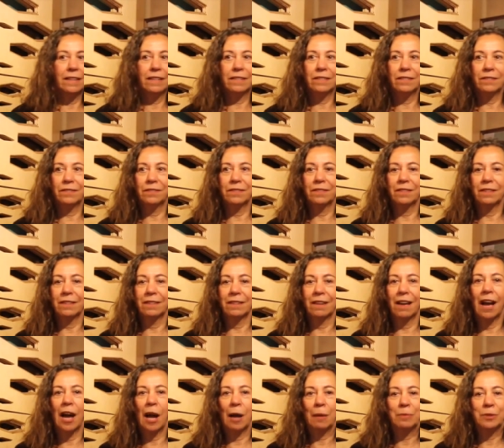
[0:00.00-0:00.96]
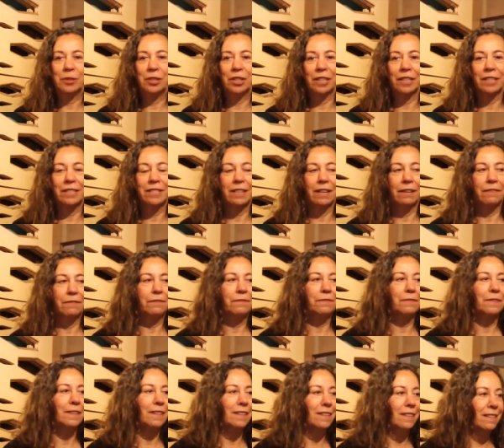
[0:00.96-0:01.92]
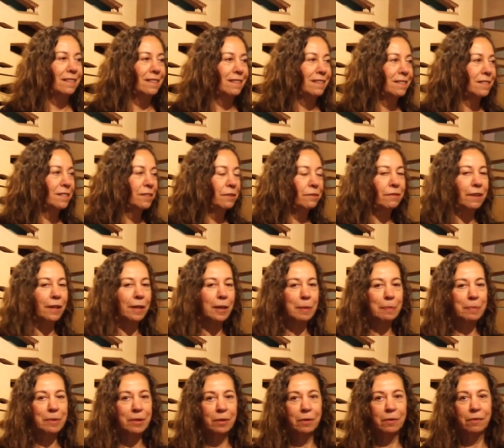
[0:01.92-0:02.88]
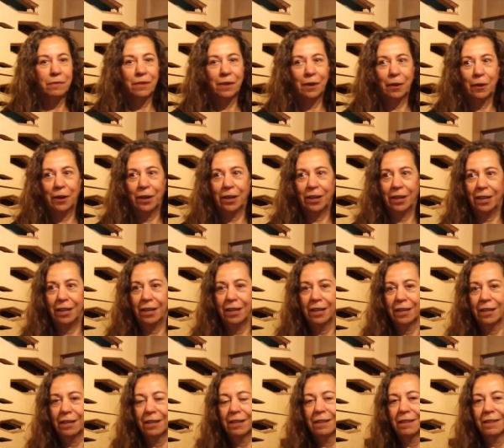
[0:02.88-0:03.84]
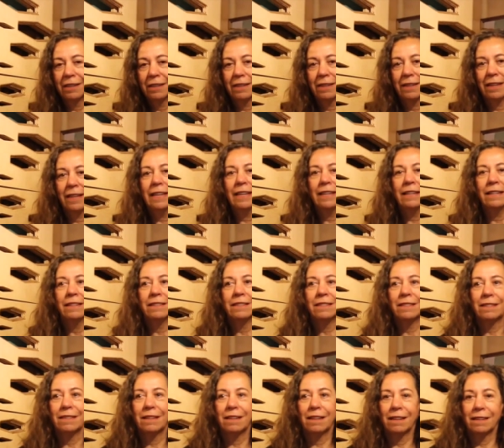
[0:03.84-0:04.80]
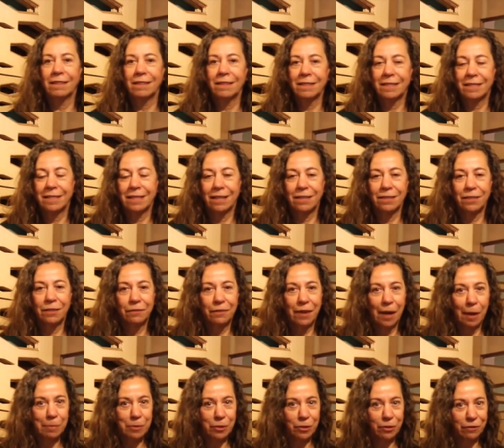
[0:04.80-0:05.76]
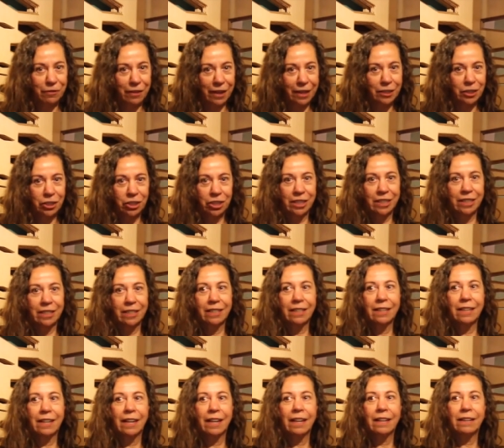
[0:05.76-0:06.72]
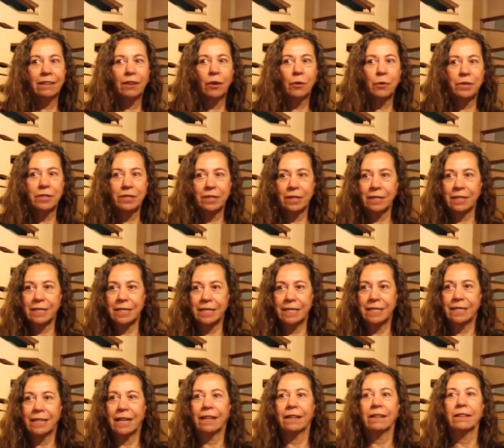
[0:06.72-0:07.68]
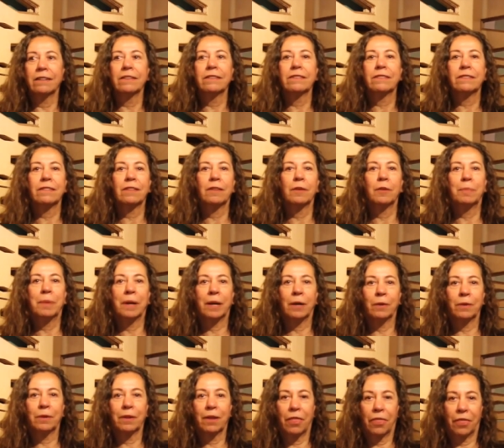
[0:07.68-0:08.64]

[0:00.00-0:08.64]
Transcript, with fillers: these objects, I've developed a very keen sense of observation, noticing details about